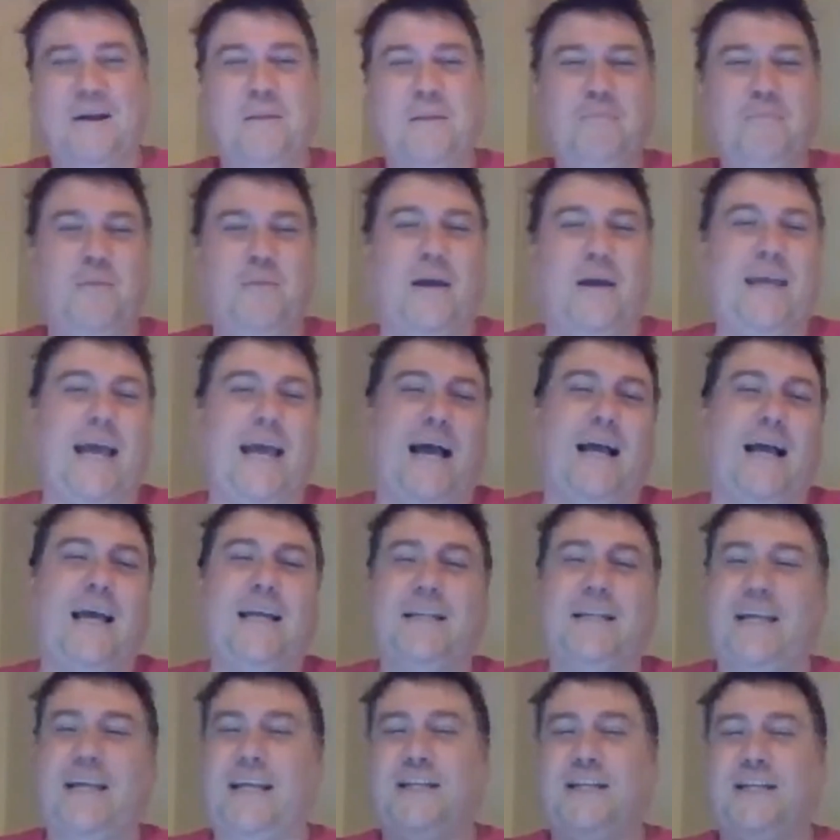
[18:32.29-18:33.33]
But yeah, and
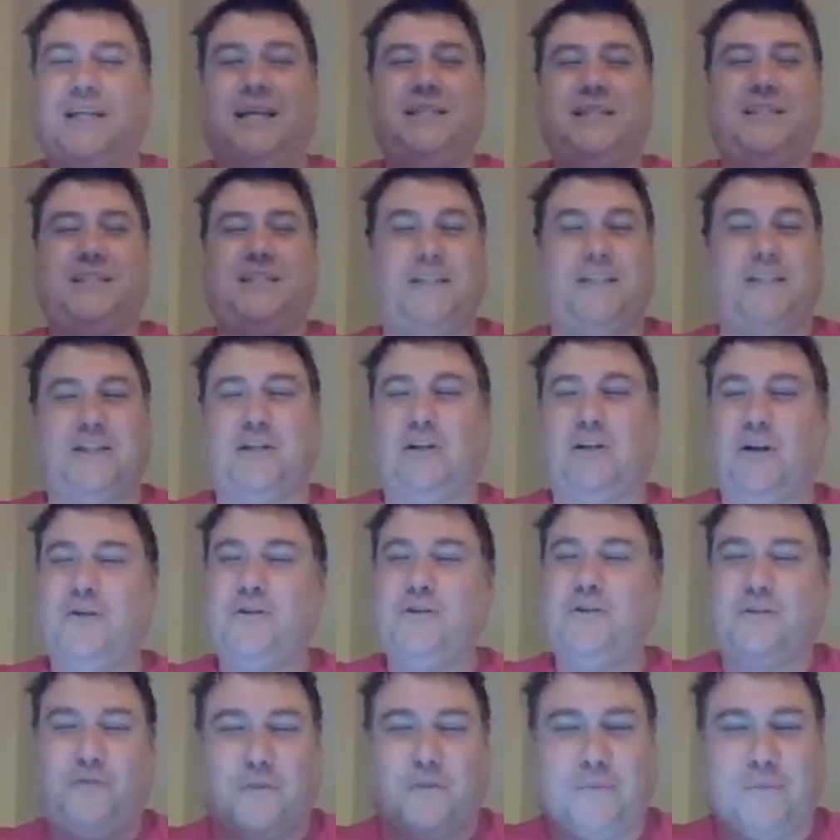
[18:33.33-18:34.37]
he changes his
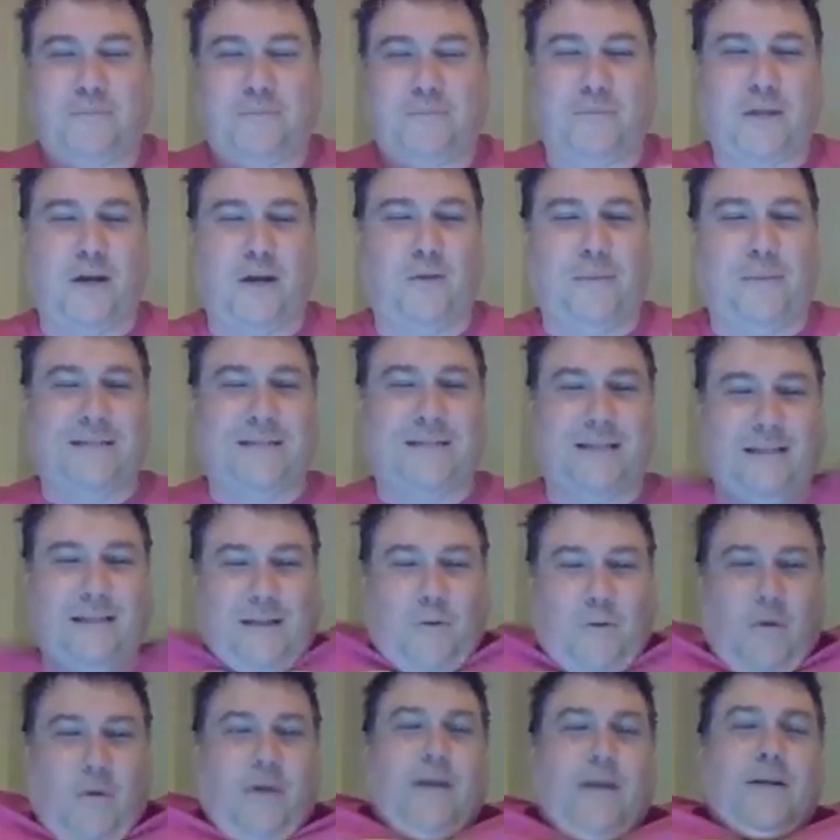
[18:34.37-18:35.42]
clothes from basically
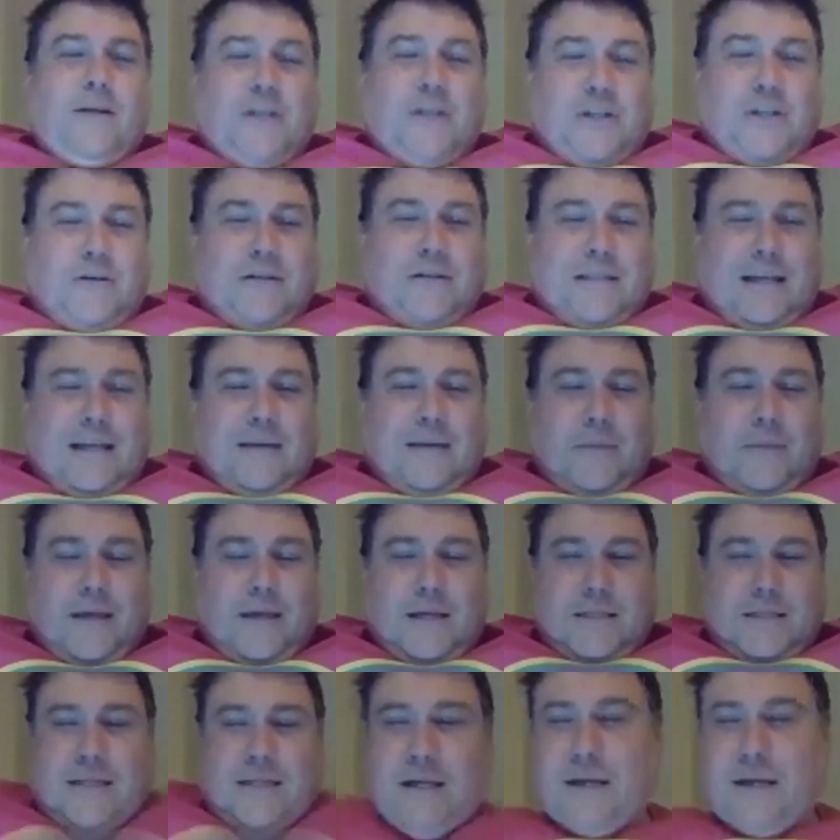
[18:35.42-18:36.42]
wearing shirts like this